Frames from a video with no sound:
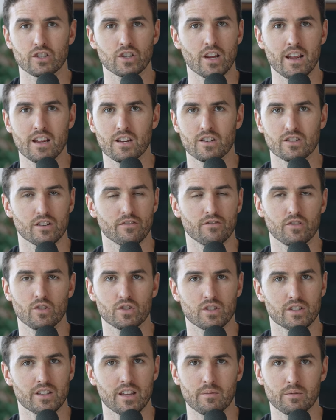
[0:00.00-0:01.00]
change if you
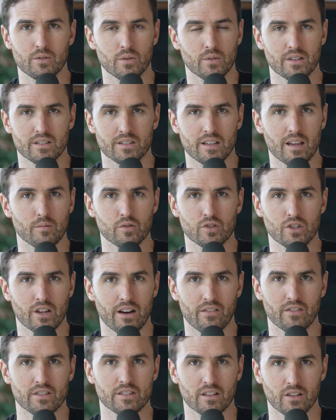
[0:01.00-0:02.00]
just keep doing the same
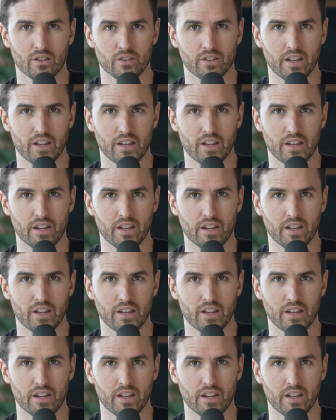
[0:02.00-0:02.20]
every single